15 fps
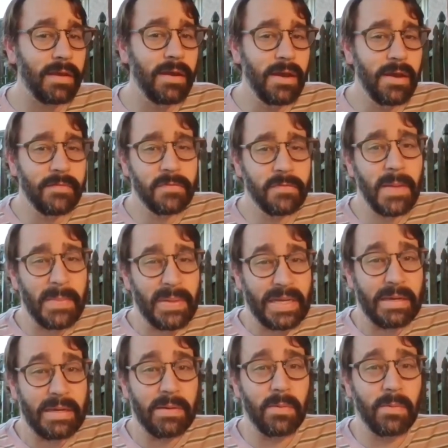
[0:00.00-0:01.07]
For my
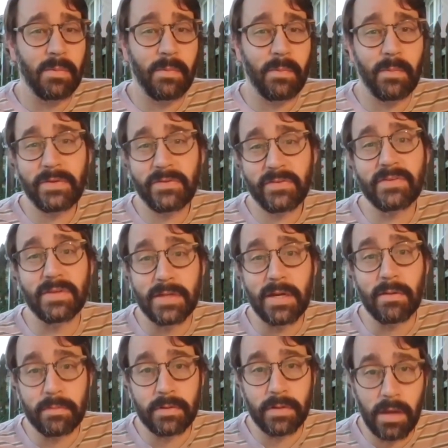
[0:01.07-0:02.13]
money, we just
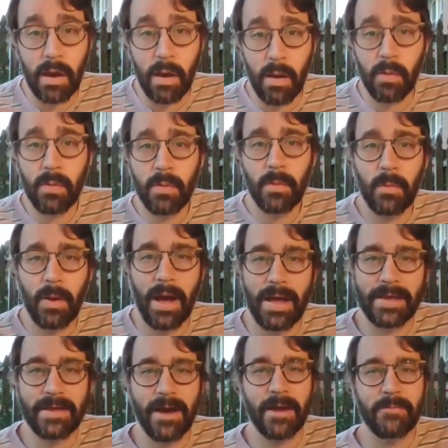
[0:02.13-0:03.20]
don't know why
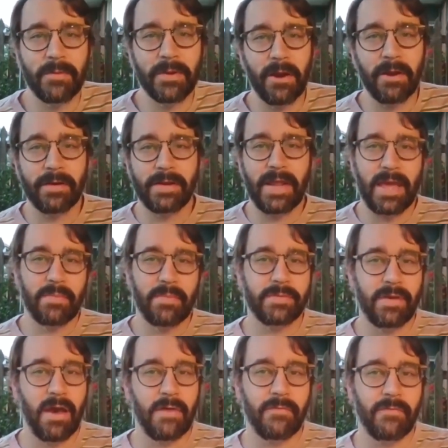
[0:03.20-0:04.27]
God regarded Abel's
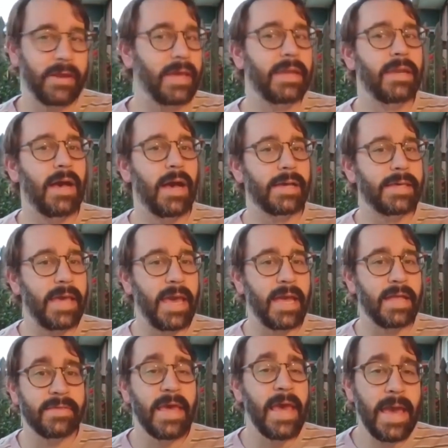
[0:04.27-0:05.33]
offering and not
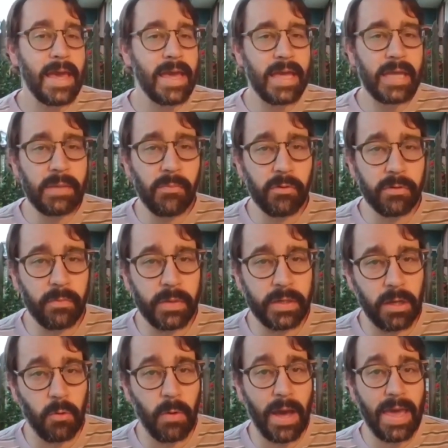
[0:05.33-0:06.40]
Cain's, any more than we
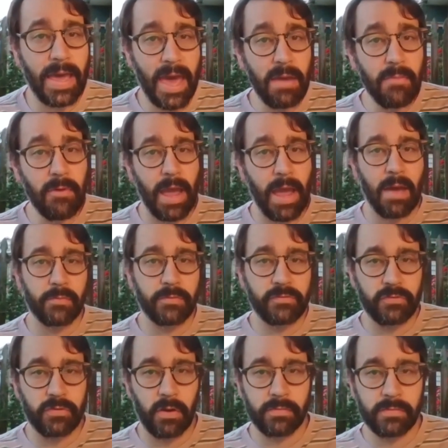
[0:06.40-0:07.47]
know why Abraham was
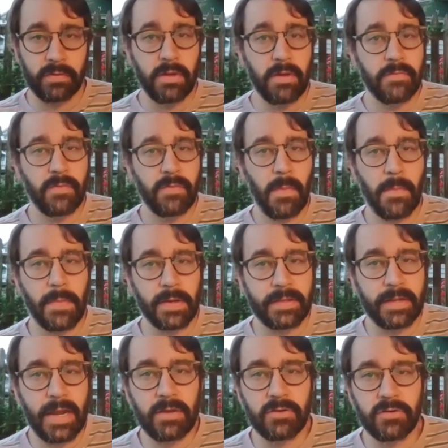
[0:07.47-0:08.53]
chosen from among
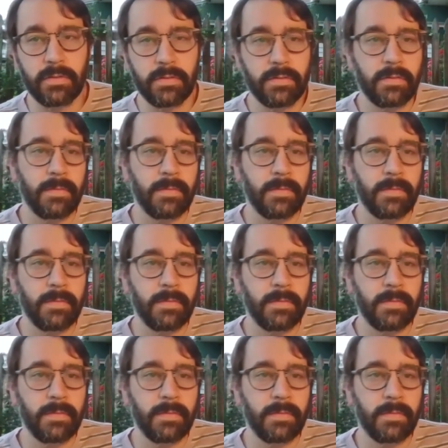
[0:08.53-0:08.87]
the nations.